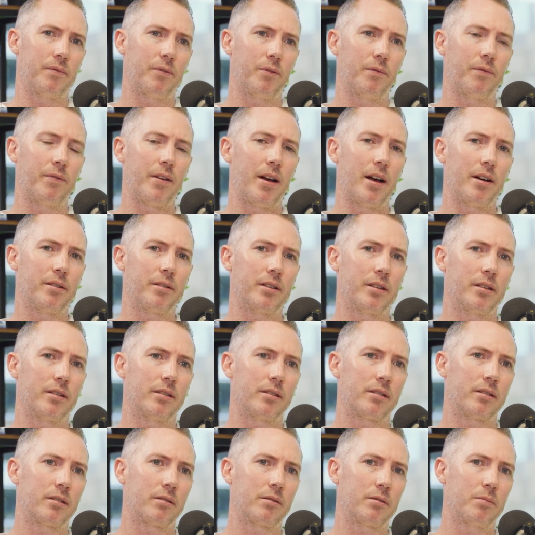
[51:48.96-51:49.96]
For
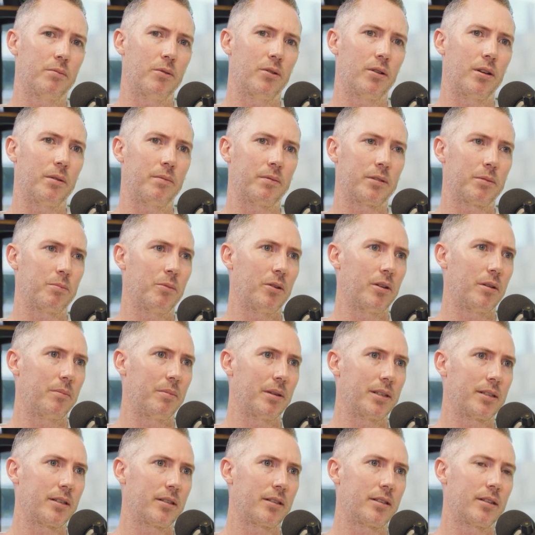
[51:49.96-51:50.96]
founders, smaller
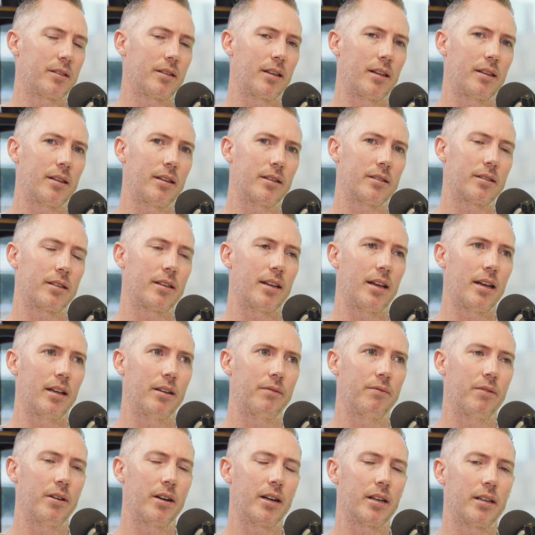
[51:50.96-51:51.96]
businesses at this
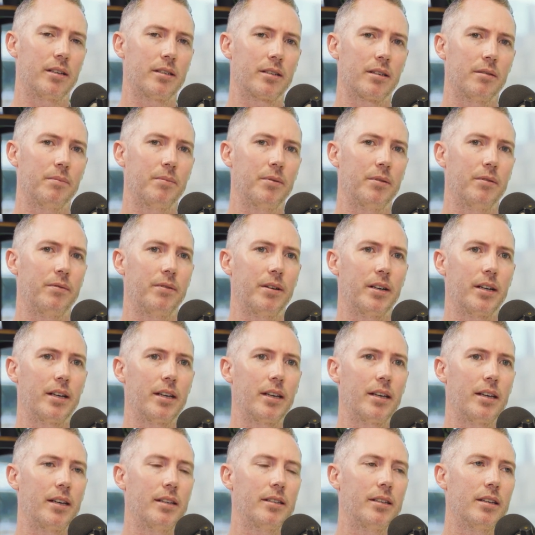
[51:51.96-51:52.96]
stage, very simple, very
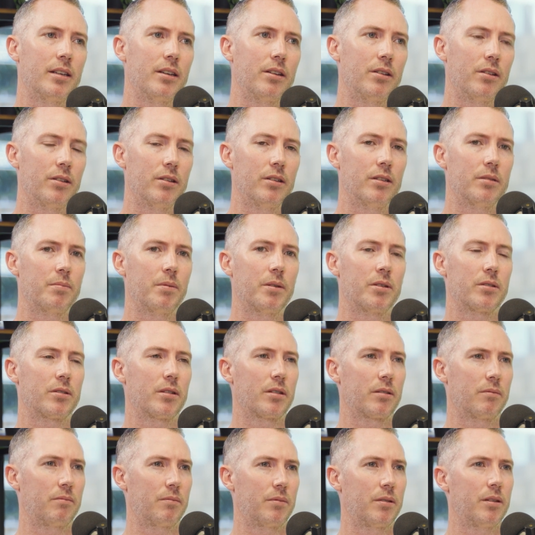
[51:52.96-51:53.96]
easy to use, but
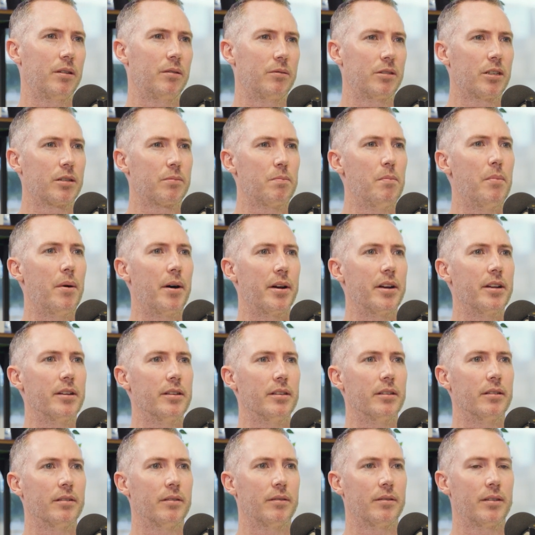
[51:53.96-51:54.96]
also just
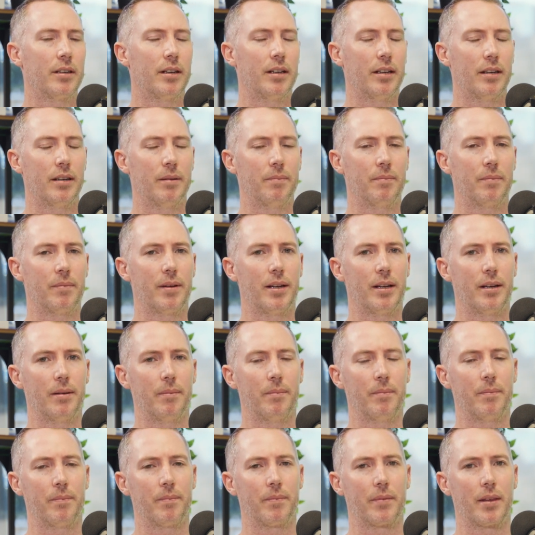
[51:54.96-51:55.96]
modern
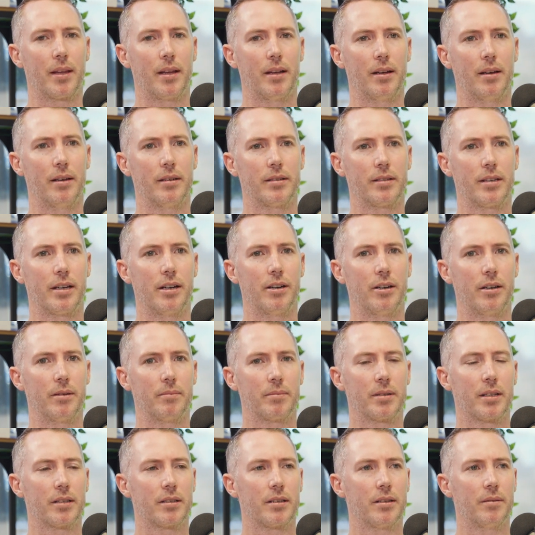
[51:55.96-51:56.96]
CRM
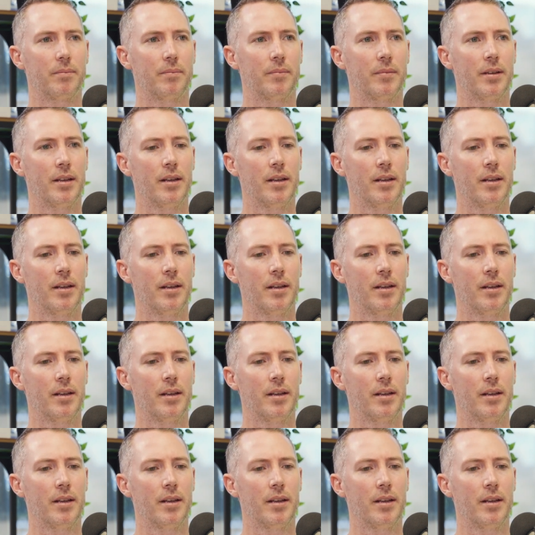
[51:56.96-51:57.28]
system.